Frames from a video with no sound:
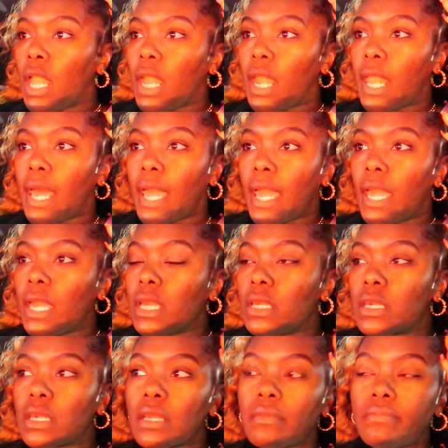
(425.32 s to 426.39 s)

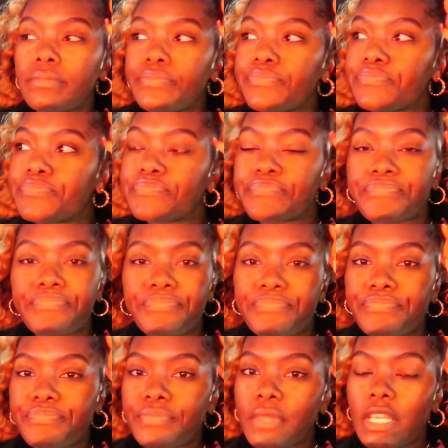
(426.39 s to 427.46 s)
like
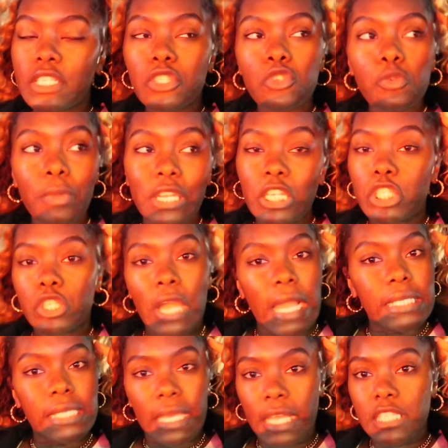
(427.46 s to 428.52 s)
it's too many
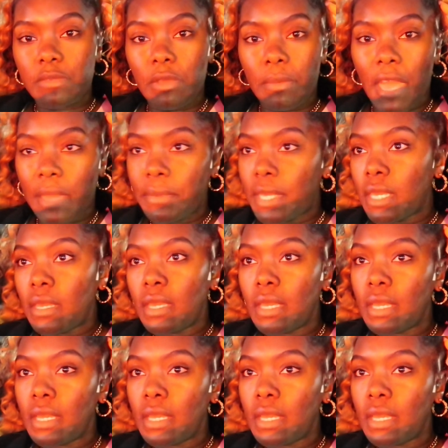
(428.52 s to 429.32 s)
strikes against me baby